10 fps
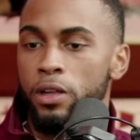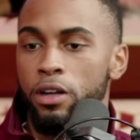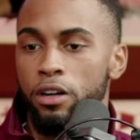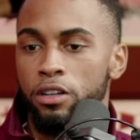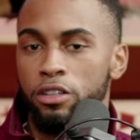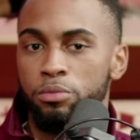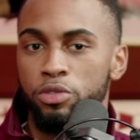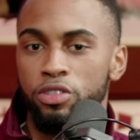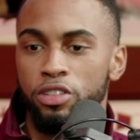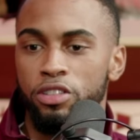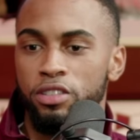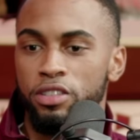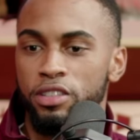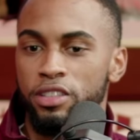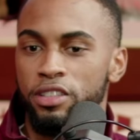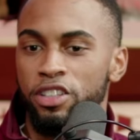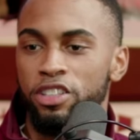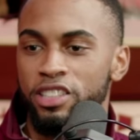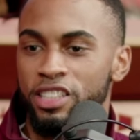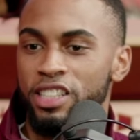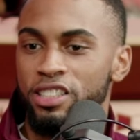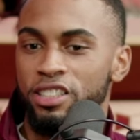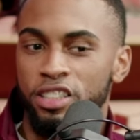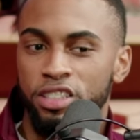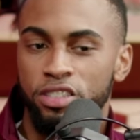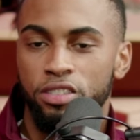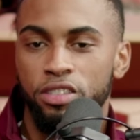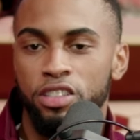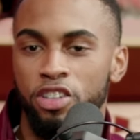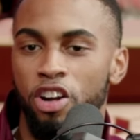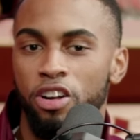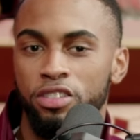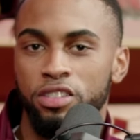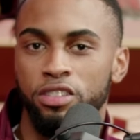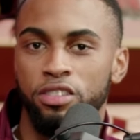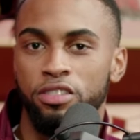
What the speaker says: You know, during the season, it's hard to,